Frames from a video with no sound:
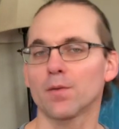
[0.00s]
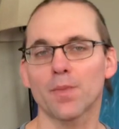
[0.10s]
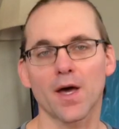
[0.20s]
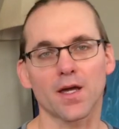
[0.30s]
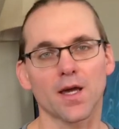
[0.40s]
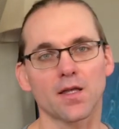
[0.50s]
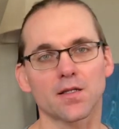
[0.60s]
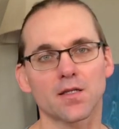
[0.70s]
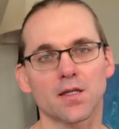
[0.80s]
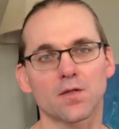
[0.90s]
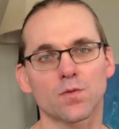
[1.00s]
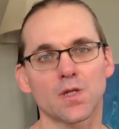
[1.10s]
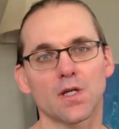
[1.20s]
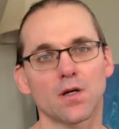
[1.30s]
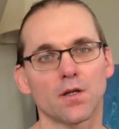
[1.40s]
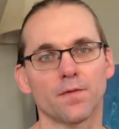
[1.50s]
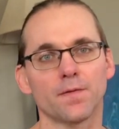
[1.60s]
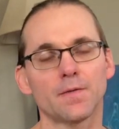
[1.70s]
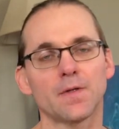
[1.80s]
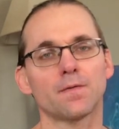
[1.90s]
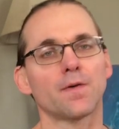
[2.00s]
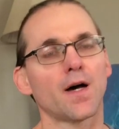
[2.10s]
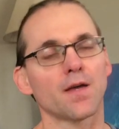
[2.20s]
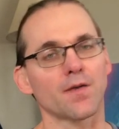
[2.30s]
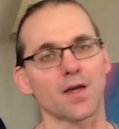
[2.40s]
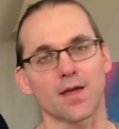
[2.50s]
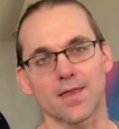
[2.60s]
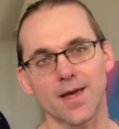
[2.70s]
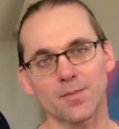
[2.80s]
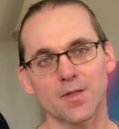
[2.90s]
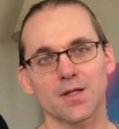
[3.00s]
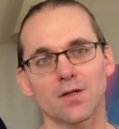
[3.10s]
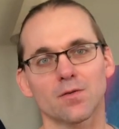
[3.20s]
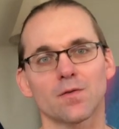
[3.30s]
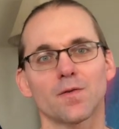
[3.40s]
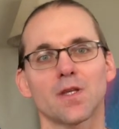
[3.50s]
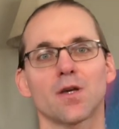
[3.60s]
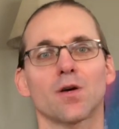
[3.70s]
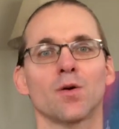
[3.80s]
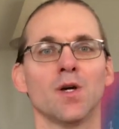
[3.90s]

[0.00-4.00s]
impact calisthenics routine called the 55, and that particular video